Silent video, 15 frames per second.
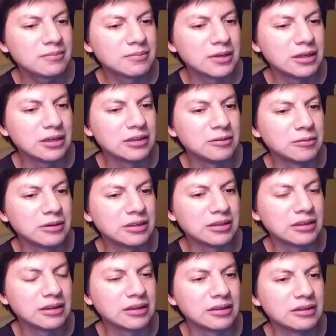but anyway,
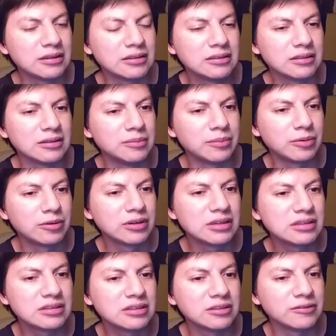yeah, the
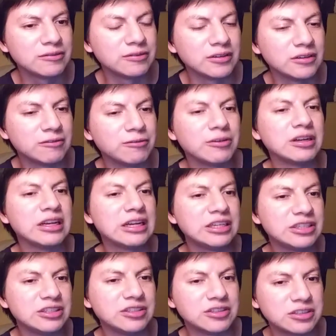importance of
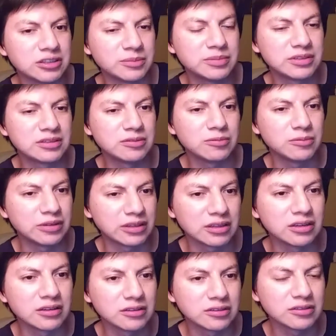relationships with
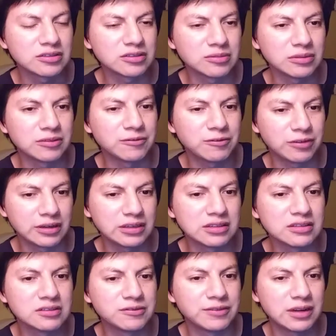others, with
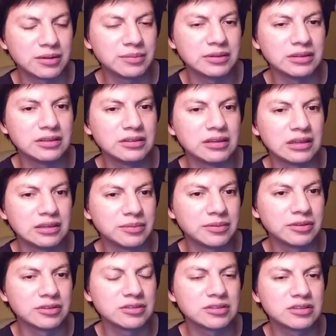friends, family,
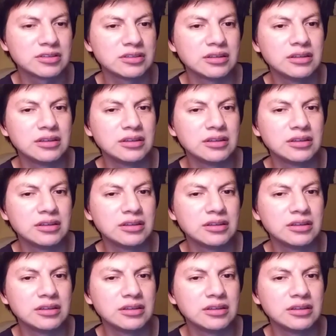neighbors.